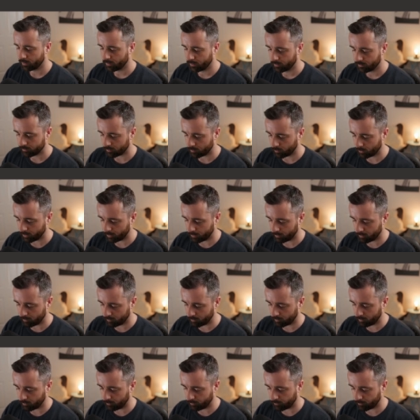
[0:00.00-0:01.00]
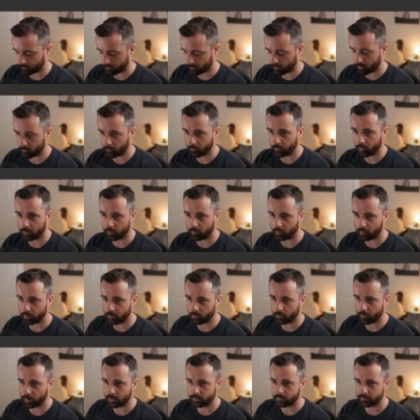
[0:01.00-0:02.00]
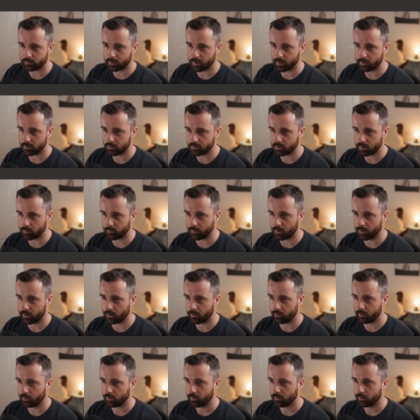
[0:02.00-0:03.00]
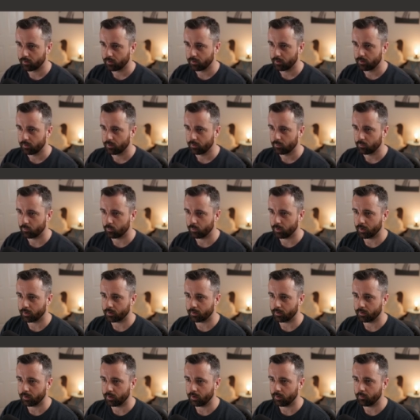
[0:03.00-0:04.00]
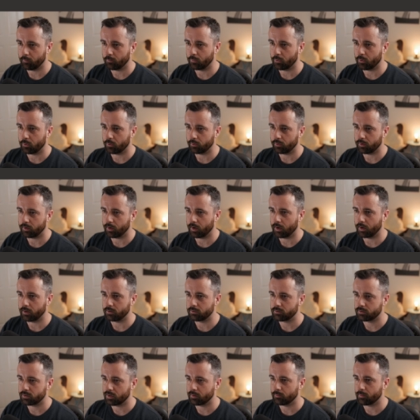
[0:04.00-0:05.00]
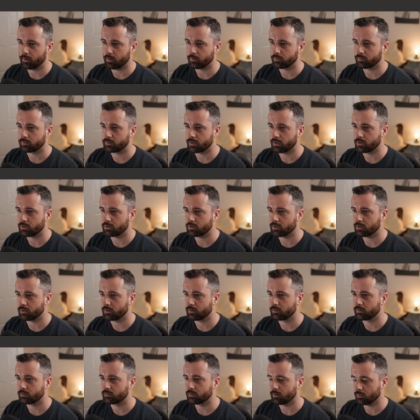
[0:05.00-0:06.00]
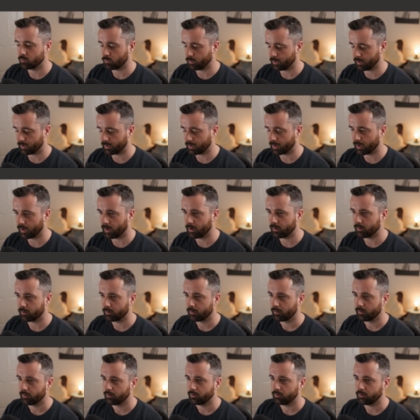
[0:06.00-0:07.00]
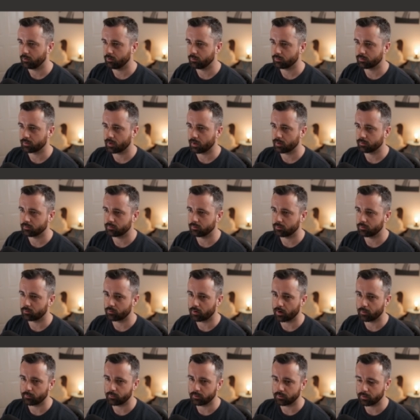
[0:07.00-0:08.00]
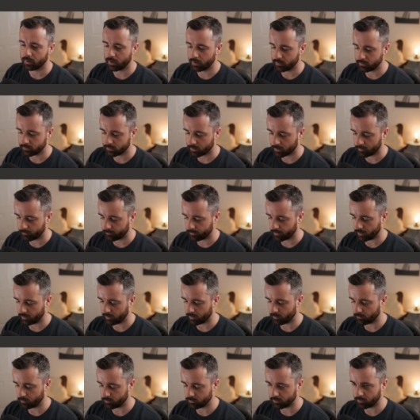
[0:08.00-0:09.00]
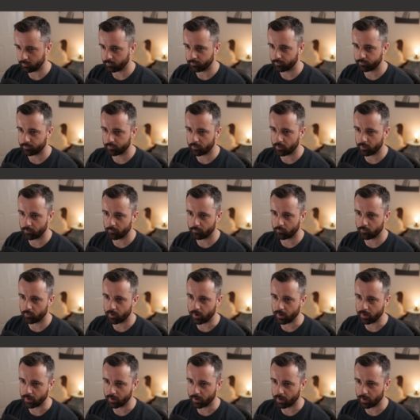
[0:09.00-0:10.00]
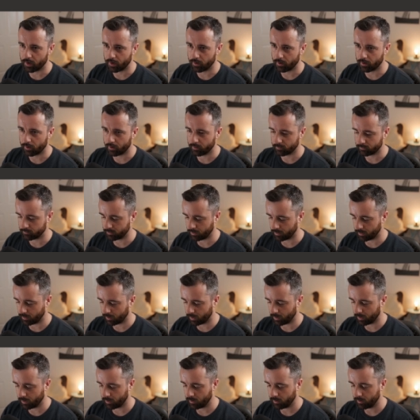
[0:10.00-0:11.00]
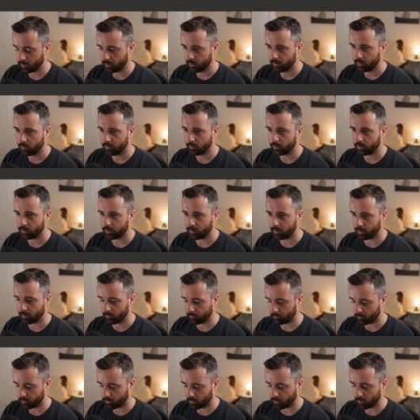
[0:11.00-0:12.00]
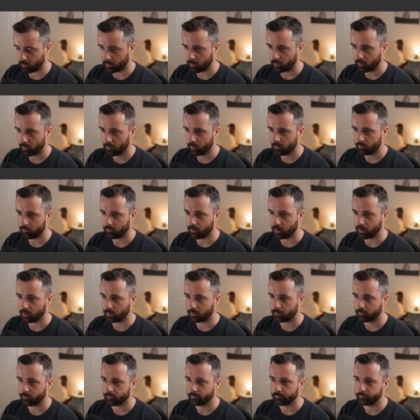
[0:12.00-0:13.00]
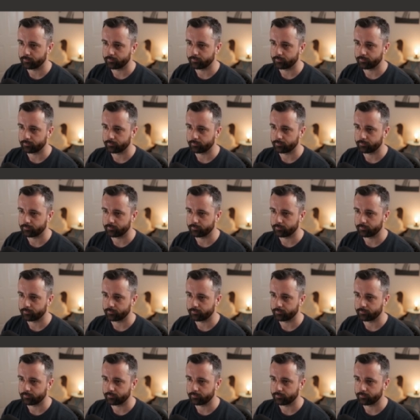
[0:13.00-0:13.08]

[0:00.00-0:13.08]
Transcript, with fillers: So we're going to do from requests H T M L, we are going to import the H T M L session so we can use that to grab the data. And then we'll do from rake N L T K, I'm going to import rake.